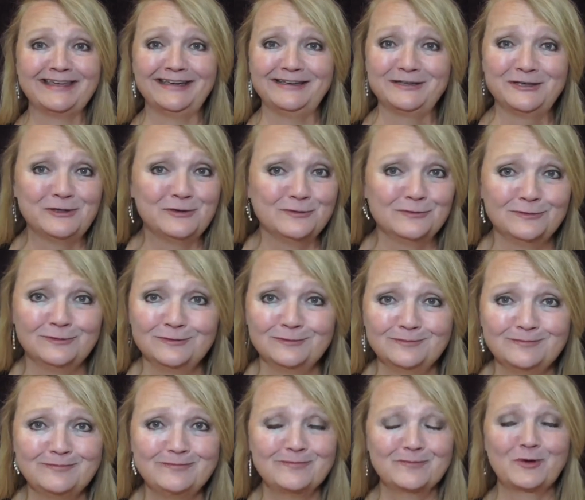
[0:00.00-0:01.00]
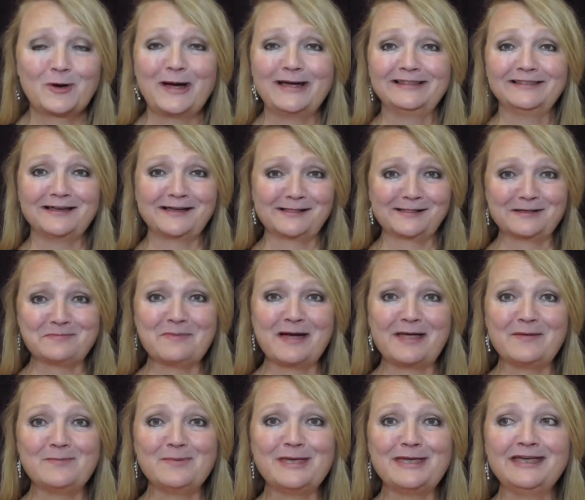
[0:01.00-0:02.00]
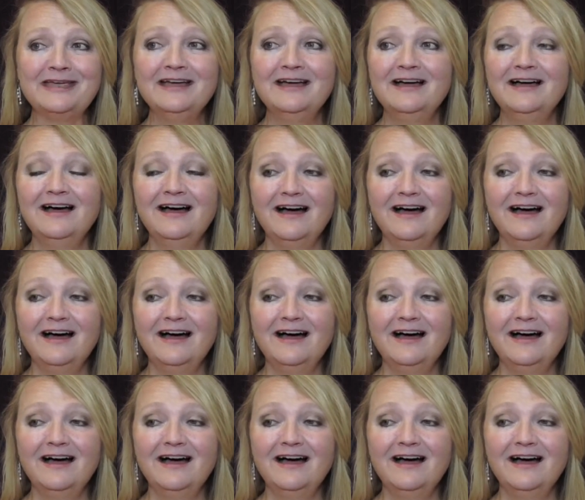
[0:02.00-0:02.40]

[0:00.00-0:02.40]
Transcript: and you quite likely might be,